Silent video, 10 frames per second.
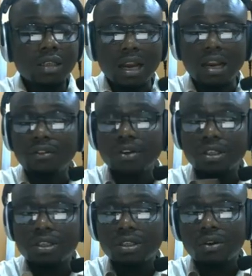live in the
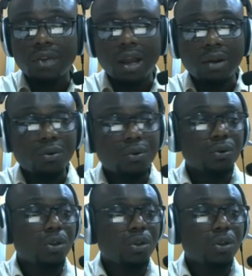city of Yangon.